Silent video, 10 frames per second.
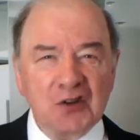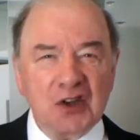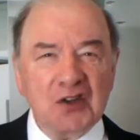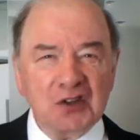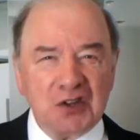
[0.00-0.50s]

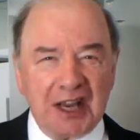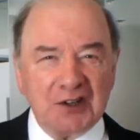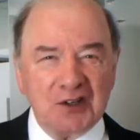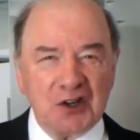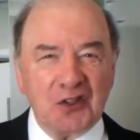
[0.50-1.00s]
verses
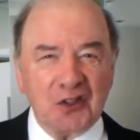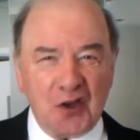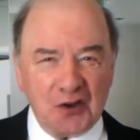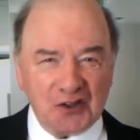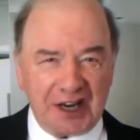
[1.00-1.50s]
6 to
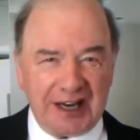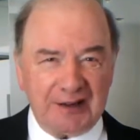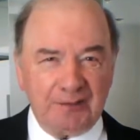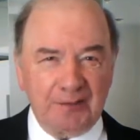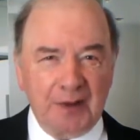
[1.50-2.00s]

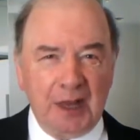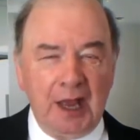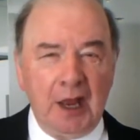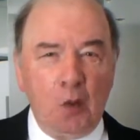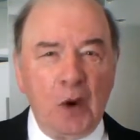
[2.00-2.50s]
13.
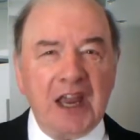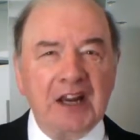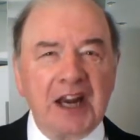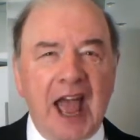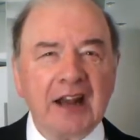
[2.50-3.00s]

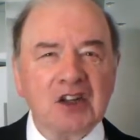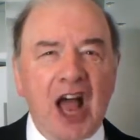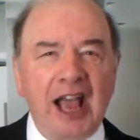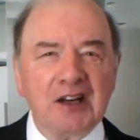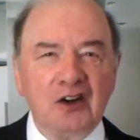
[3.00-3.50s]
We can
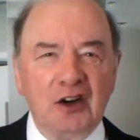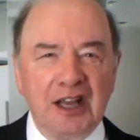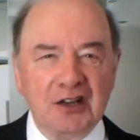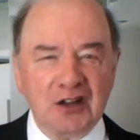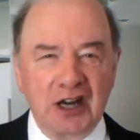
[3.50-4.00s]

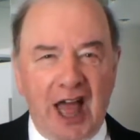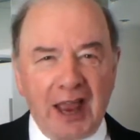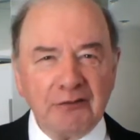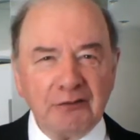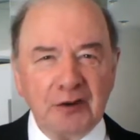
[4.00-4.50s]
title his
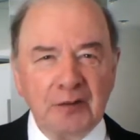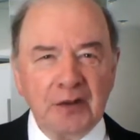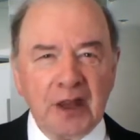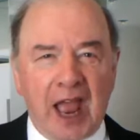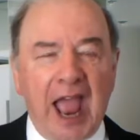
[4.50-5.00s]
life,
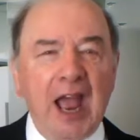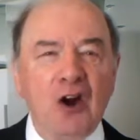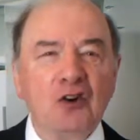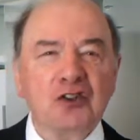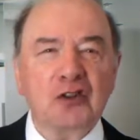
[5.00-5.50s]

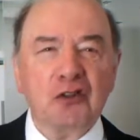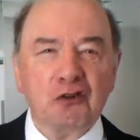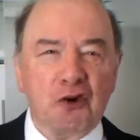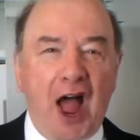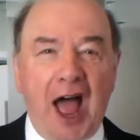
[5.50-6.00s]
"How to
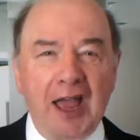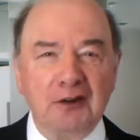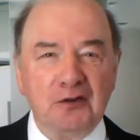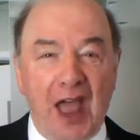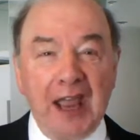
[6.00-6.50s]

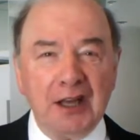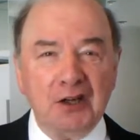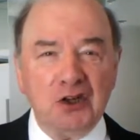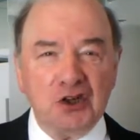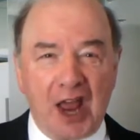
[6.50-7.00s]
Thrive
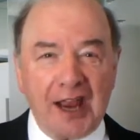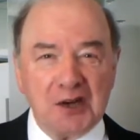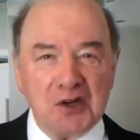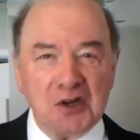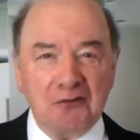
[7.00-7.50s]
Aged
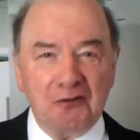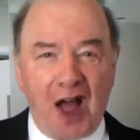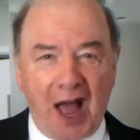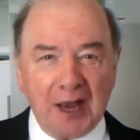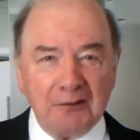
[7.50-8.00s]

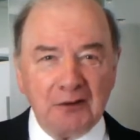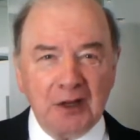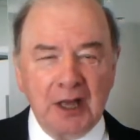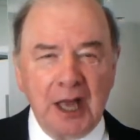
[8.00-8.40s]
85,